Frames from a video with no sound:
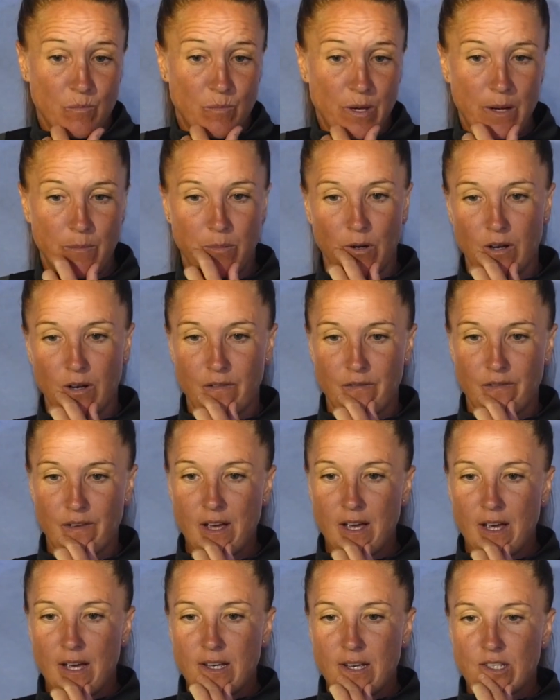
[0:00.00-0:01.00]
People have
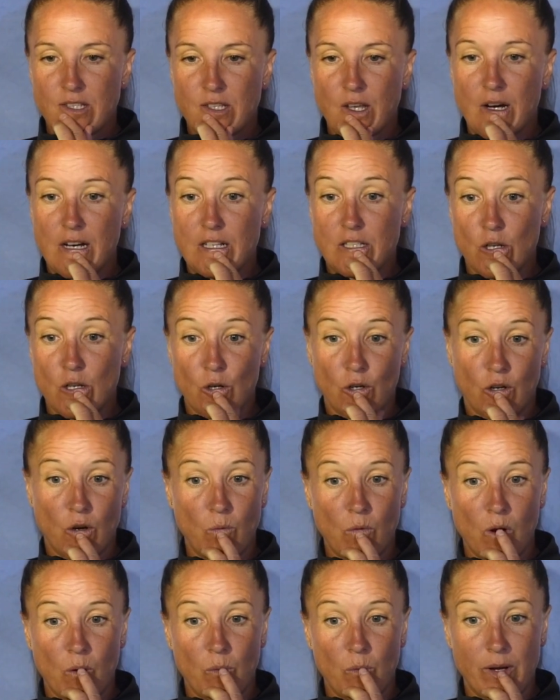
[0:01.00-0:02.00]
started to look at
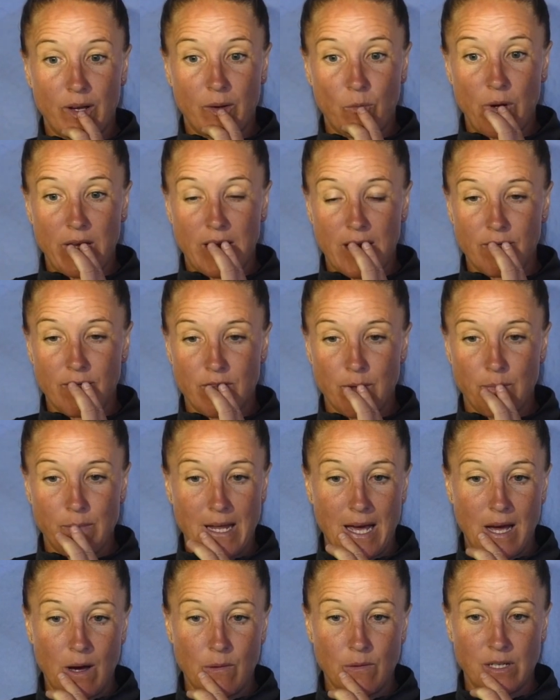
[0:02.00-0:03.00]
what we, we give them
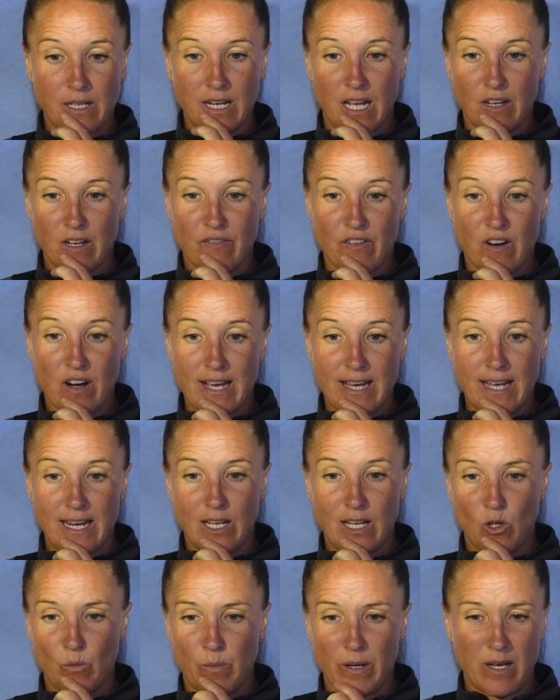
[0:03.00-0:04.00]
now and nullify it a
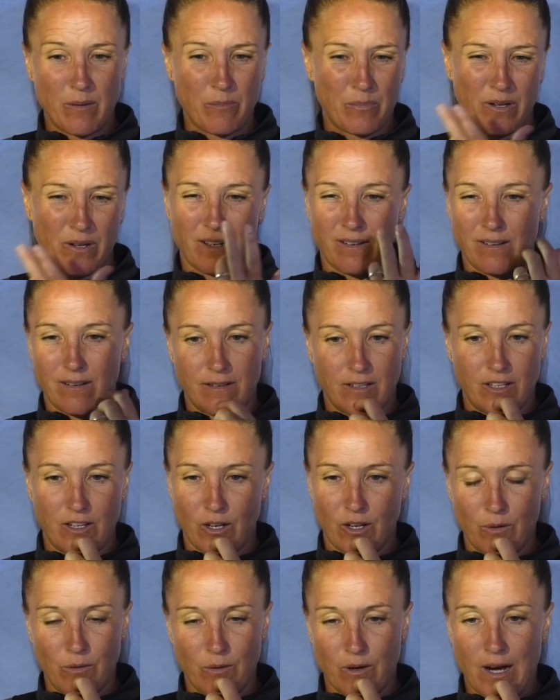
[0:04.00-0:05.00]
little bit. But you
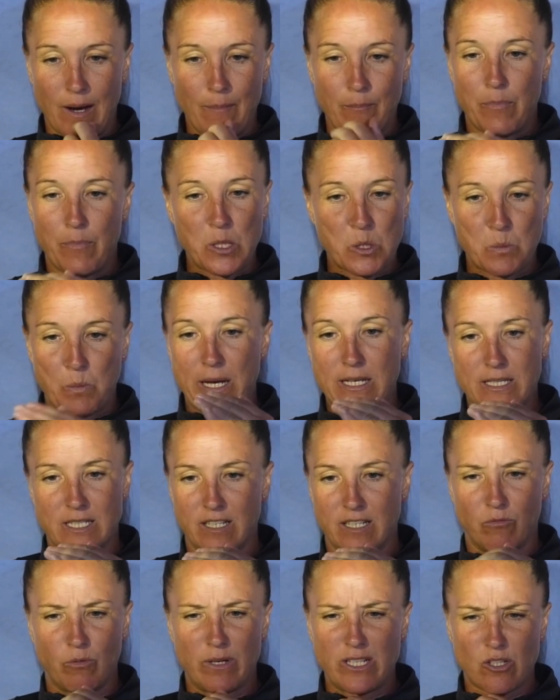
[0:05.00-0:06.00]
know, I'm
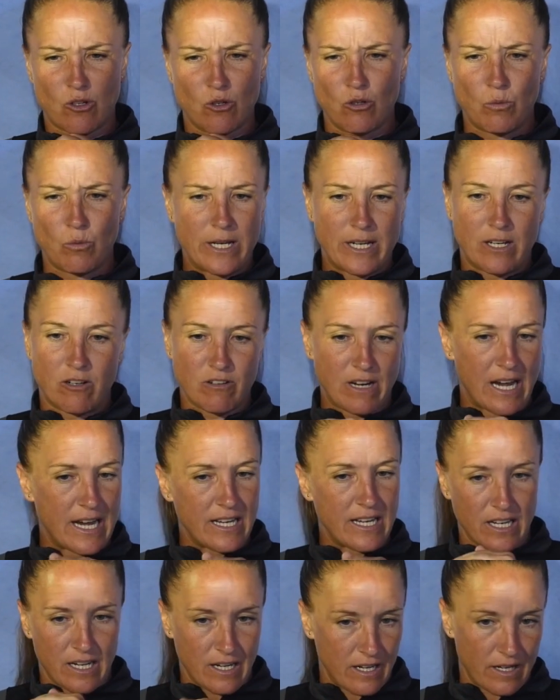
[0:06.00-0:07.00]
perspective. We scored, we
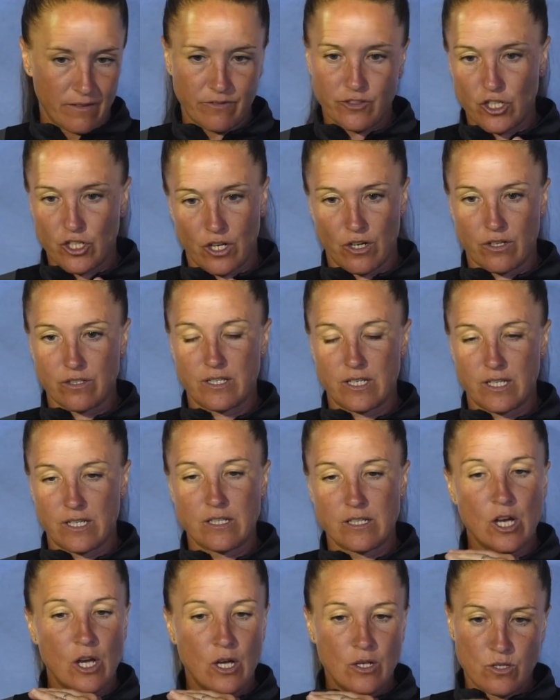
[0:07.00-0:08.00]
created enough
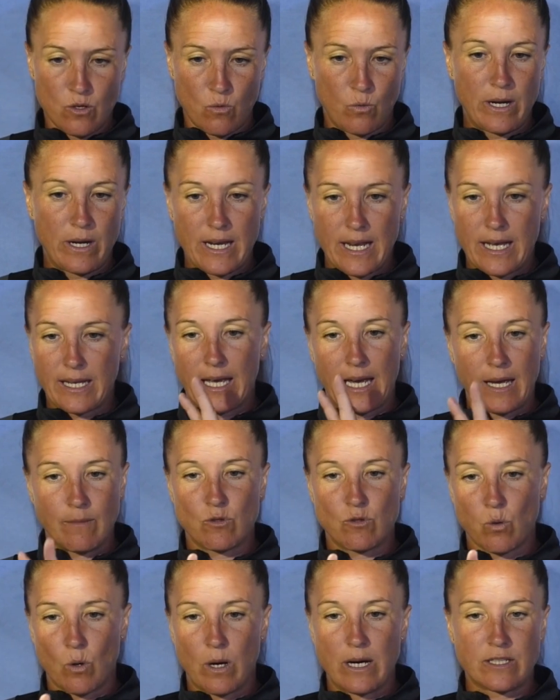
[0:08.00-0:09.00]
chances to win that game
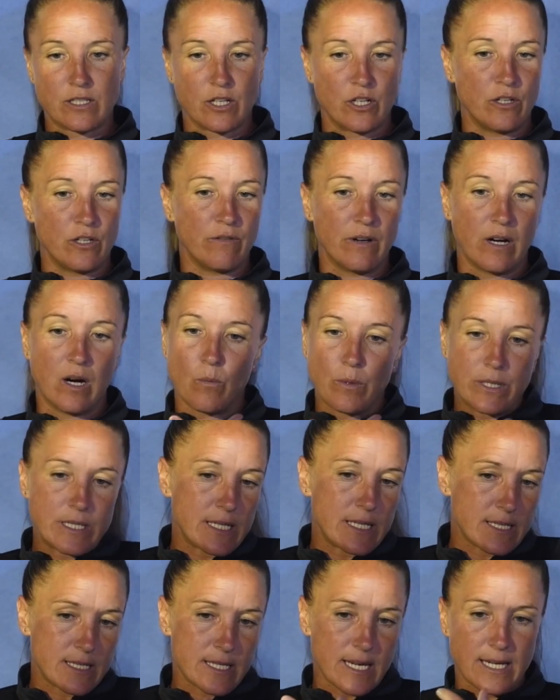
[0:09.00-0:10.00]
twice over. We
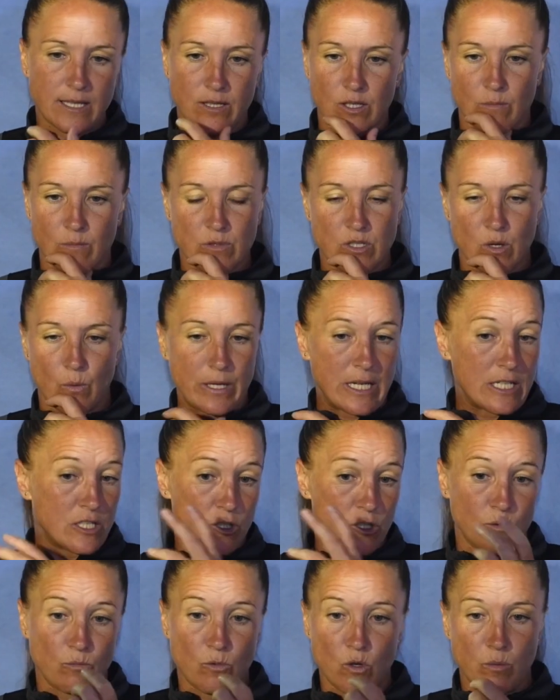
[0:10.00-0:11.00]
didn't take them, so we need to
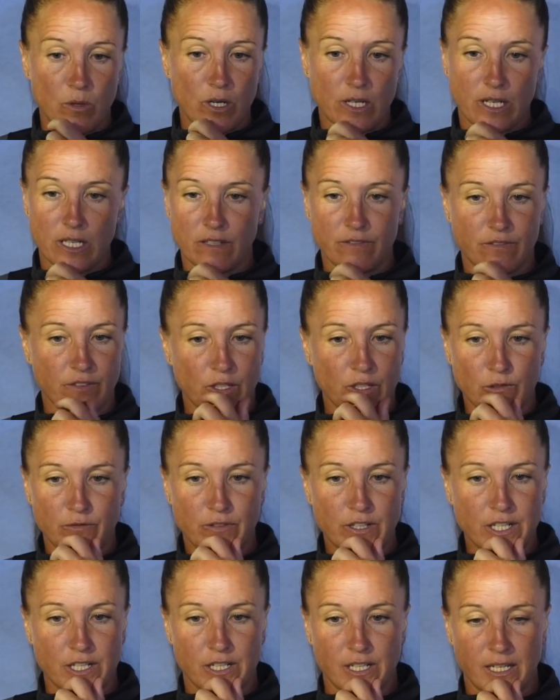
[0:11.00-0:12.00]
do more work in the final
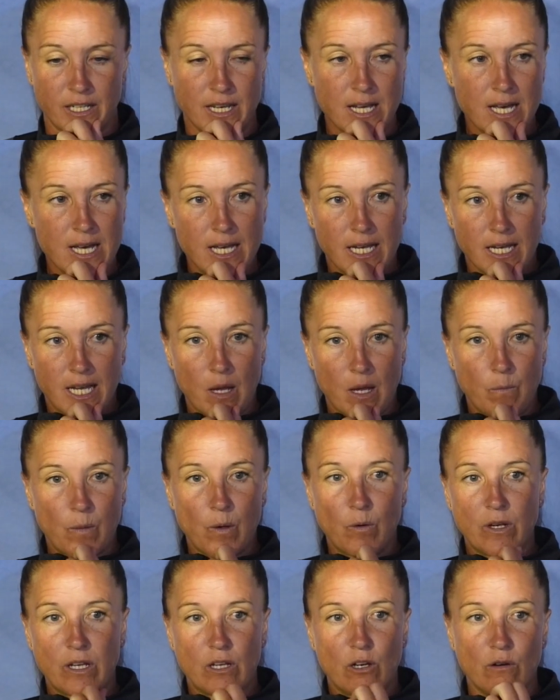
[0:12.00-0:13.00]
third and keep
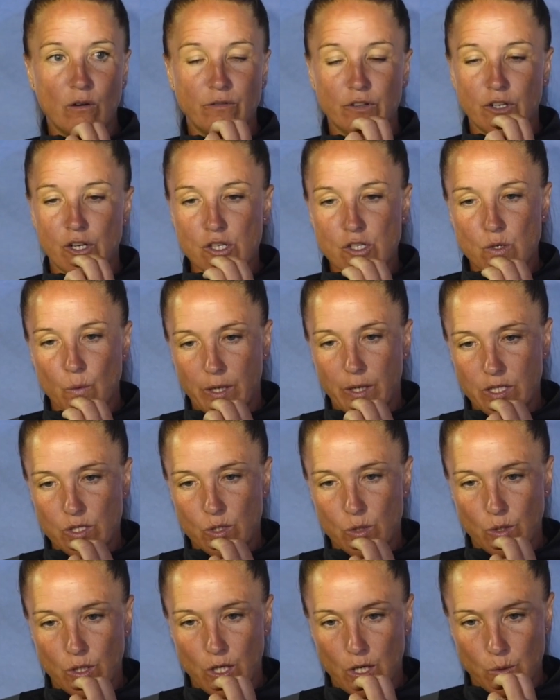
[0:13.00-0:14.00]
building confidence that we can
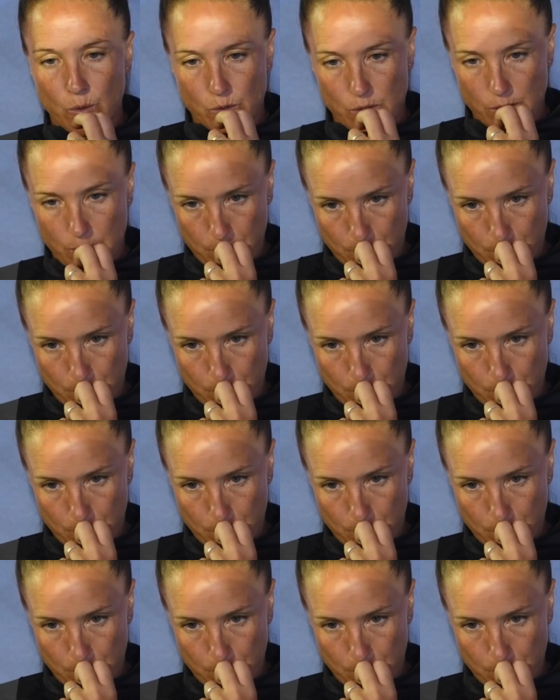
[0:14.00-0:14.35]
score goals.